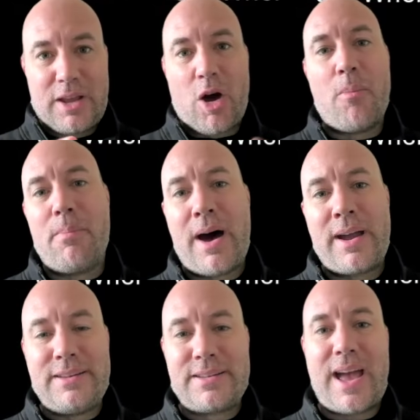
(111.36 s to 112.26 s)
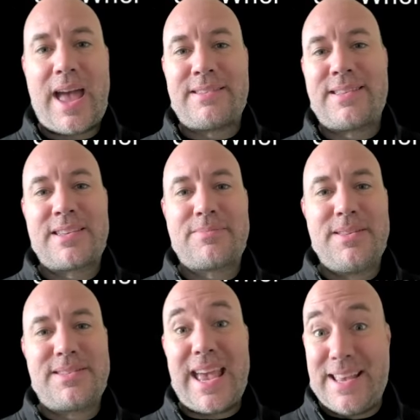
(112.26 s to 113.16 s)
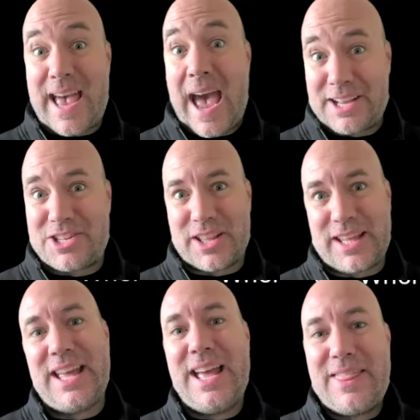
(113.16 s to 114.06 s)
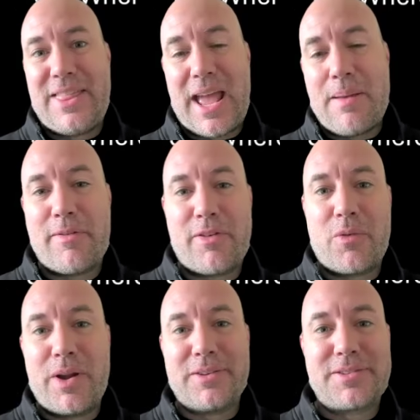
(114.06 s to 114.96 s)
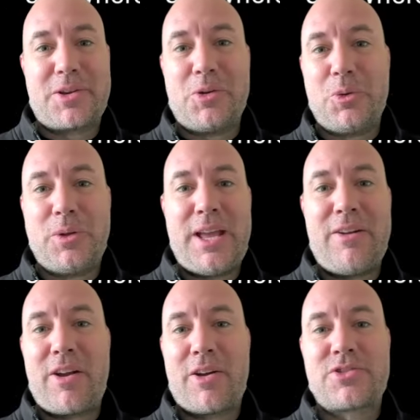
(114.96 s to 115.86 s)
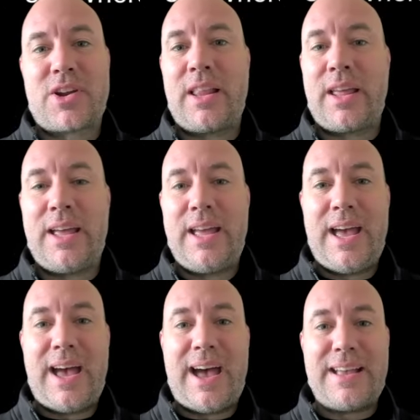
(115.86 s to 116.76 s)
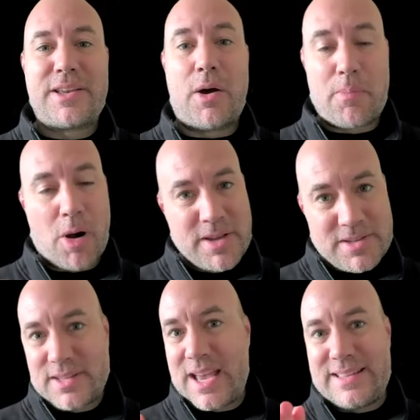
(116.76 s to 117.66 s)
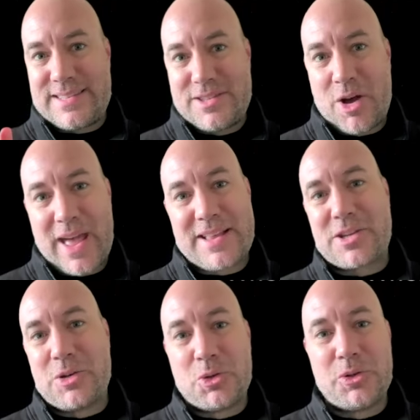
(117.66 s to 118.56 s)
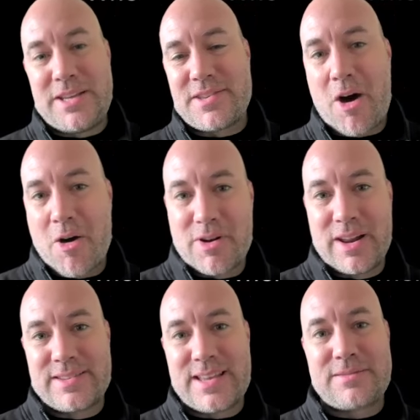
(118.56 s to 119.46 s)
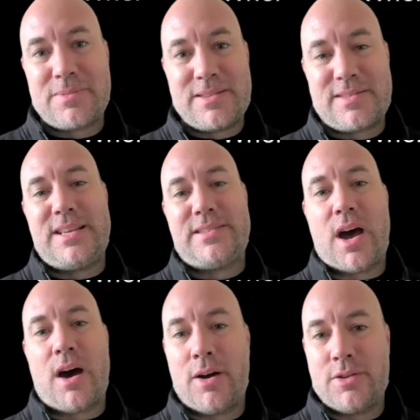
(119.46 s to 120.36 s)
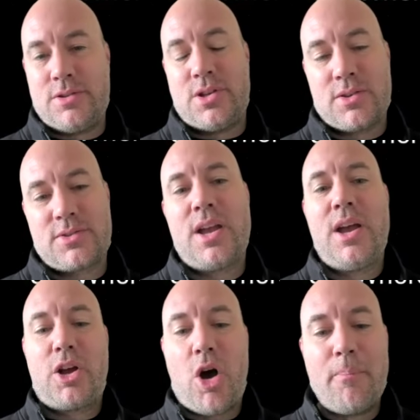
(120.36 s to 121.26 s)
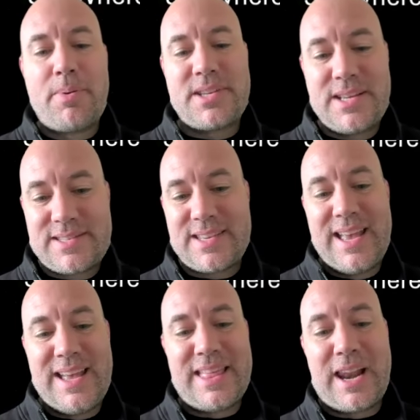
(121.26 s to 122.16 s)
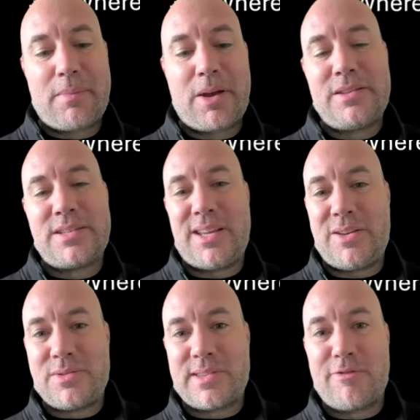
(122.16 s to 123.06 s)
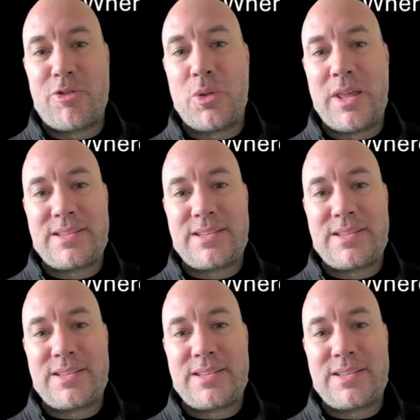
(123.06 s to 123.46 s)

combined assessments is actually the name of a real school here in Australia. So I promise it's not that school. These aren't real assessments. These are just composites that I'm going to use for the